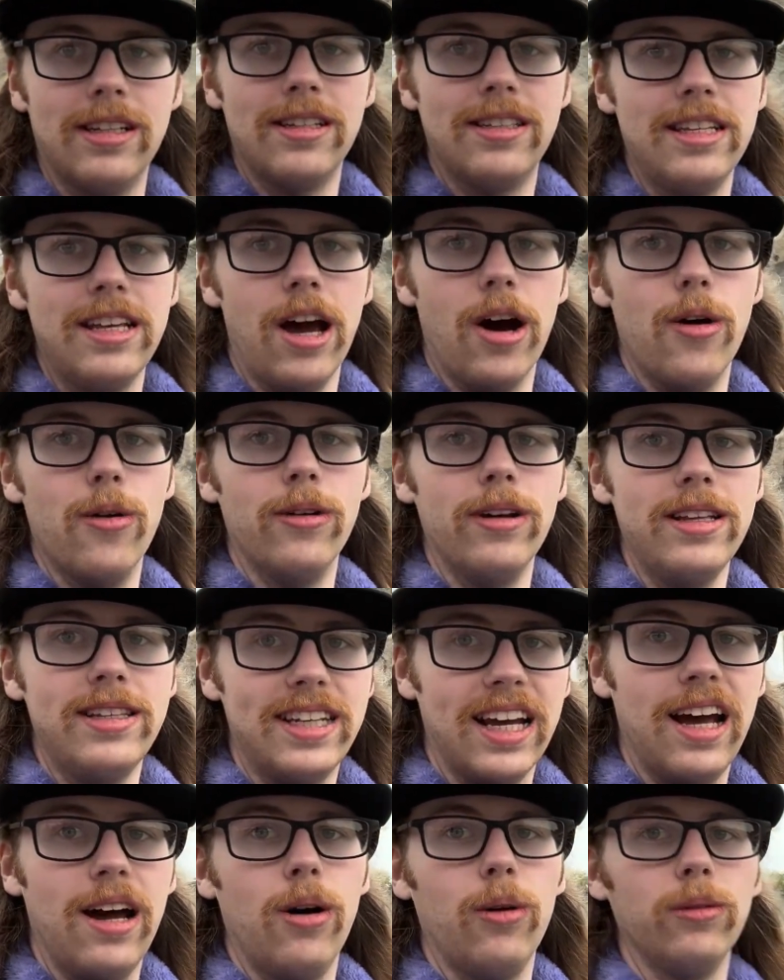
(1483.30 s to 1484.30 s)
is the only
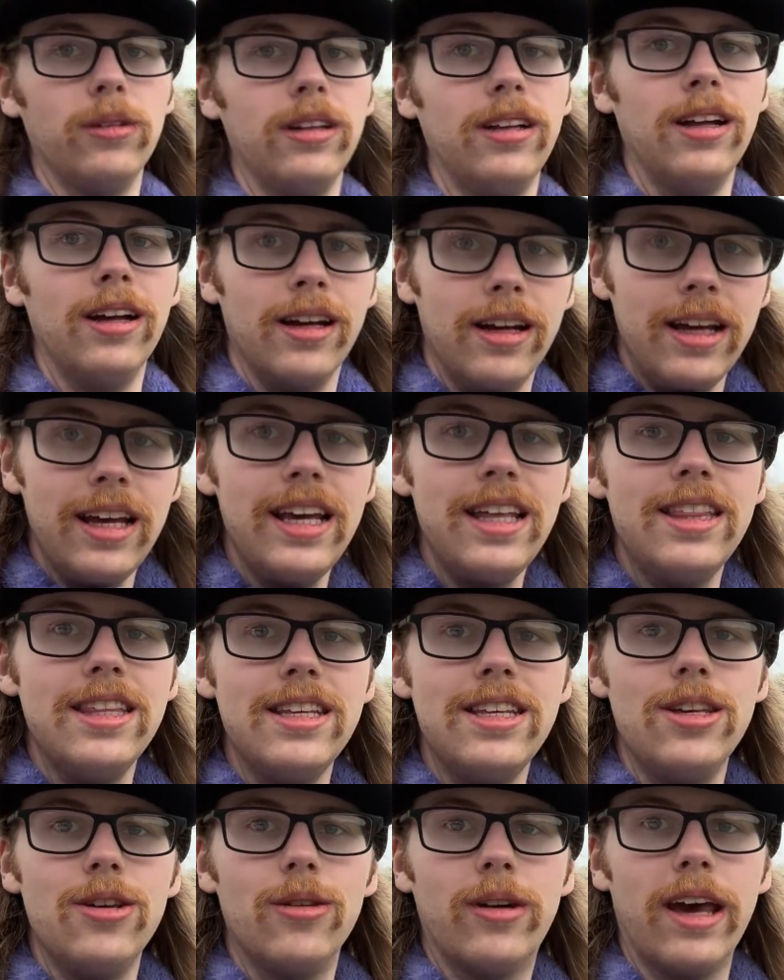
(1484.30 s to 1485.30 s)
town in
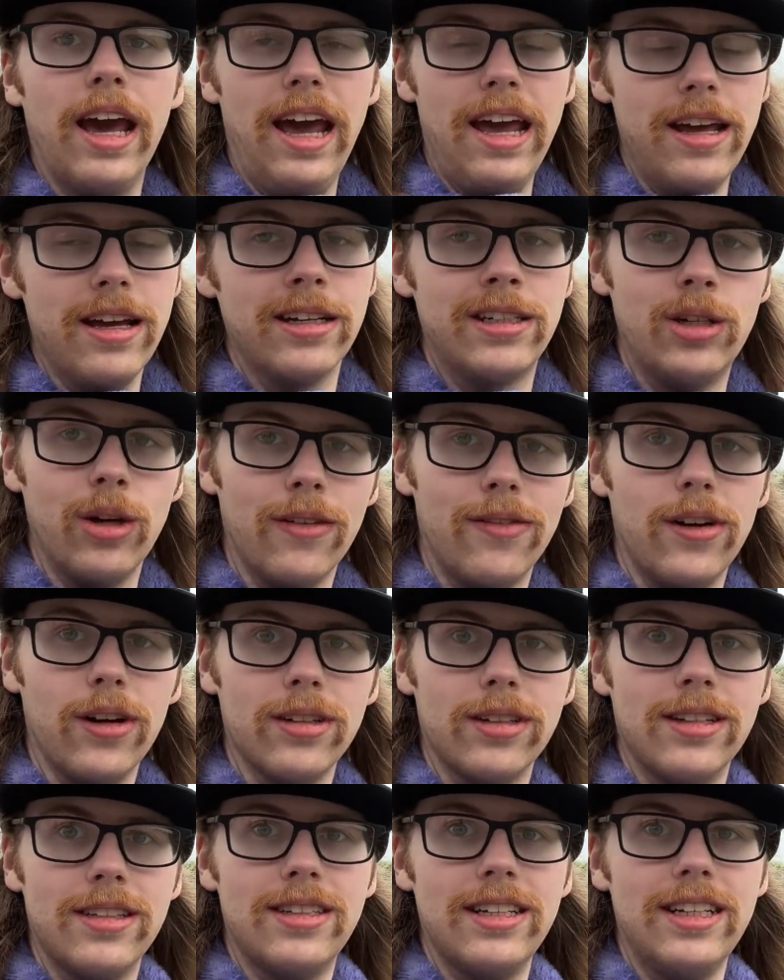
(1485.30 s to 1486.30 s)
the UK to have
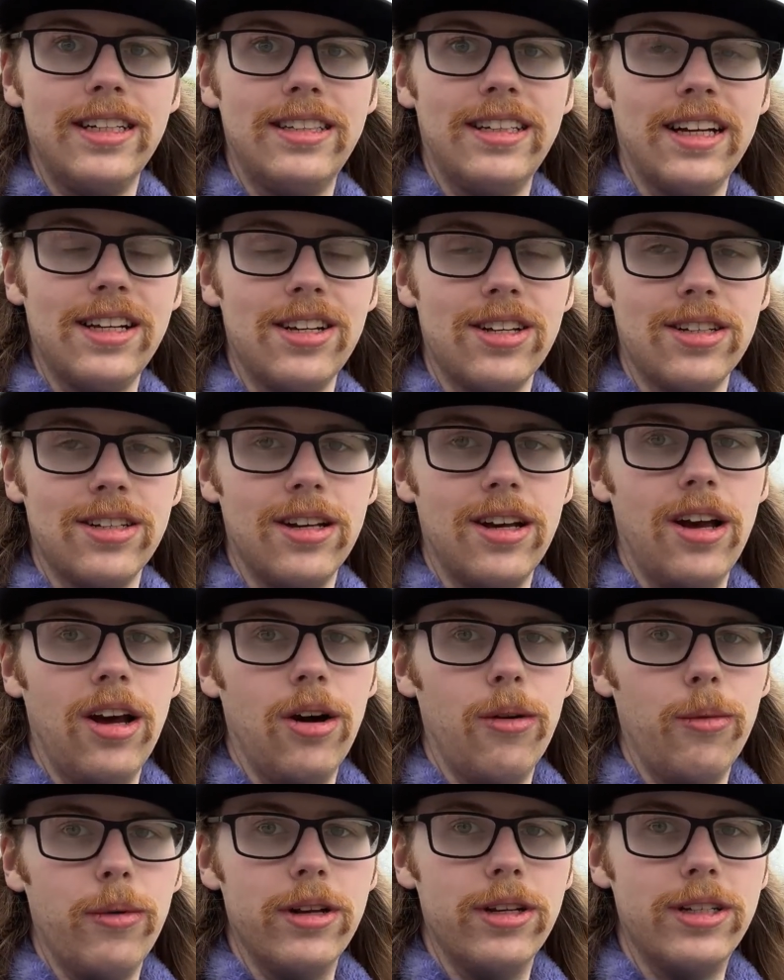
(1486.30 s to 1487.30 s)
lost its city status,
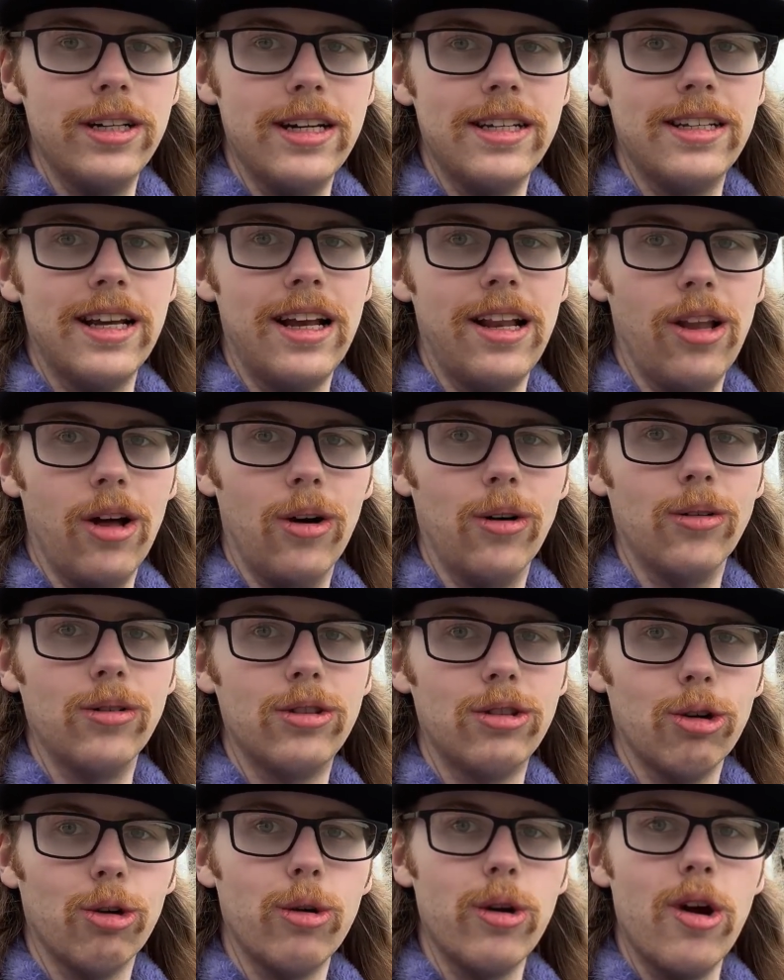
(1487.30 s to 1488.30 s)
which is a long
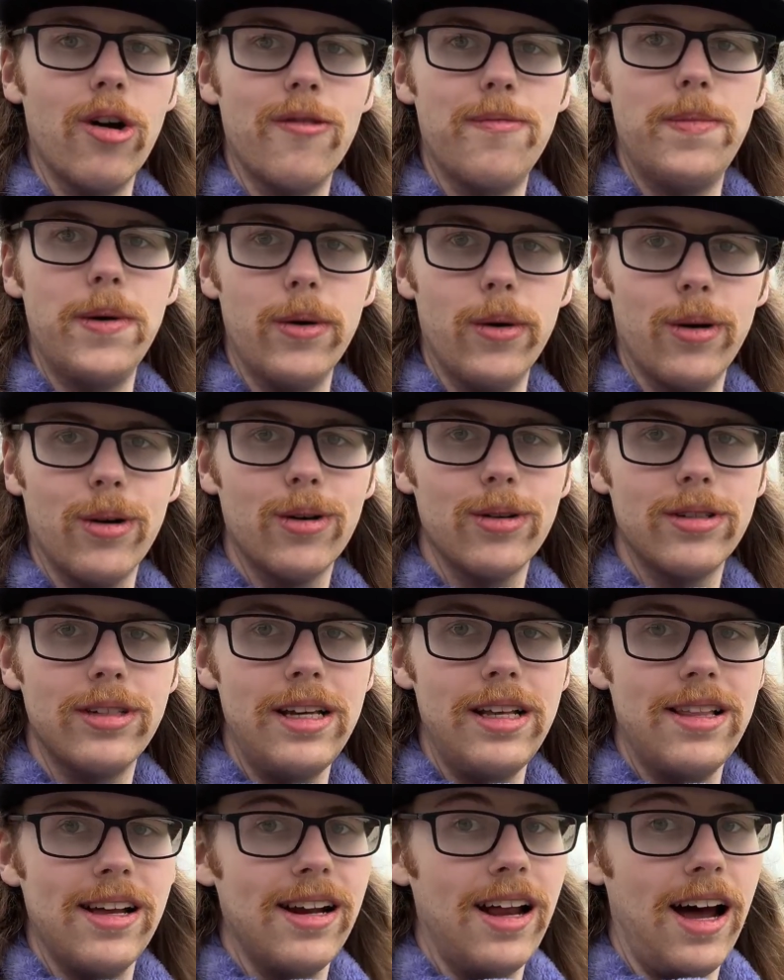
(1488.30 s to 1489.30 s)
story of bureaucracy
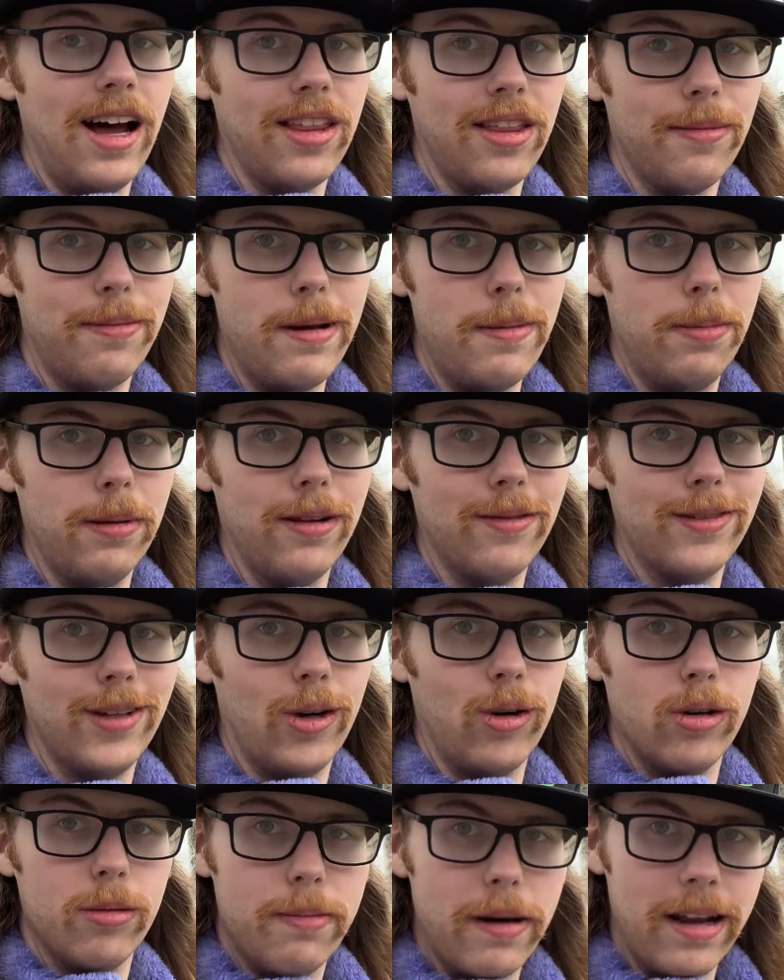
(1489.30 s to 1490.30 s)
that other people have
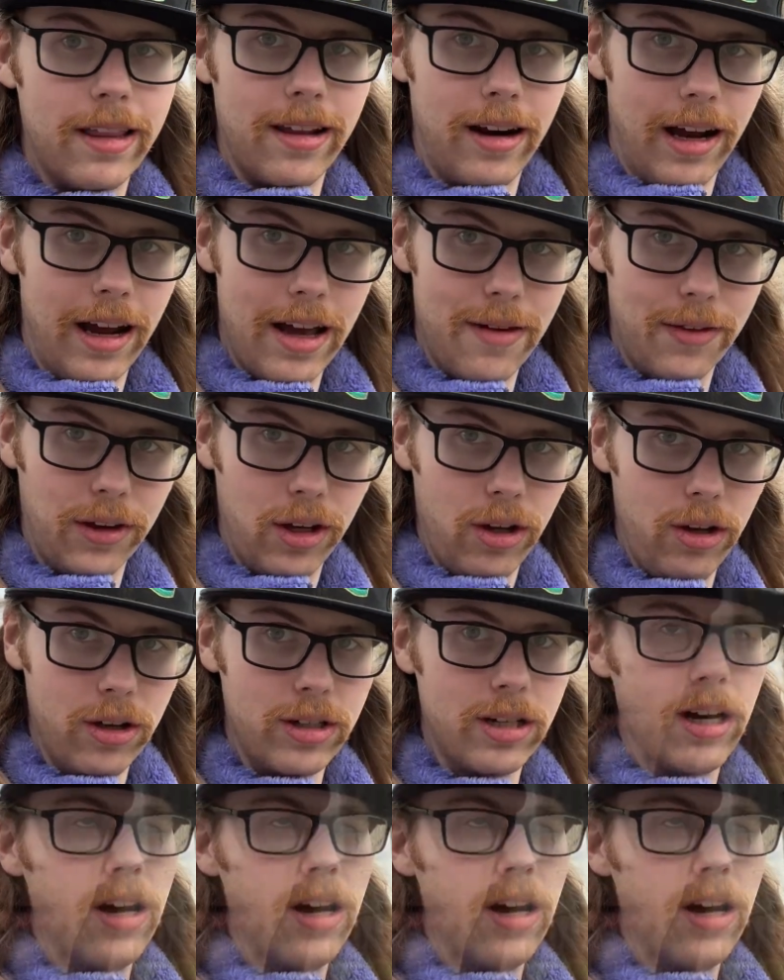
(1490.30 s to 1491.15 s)
told better than I ever could.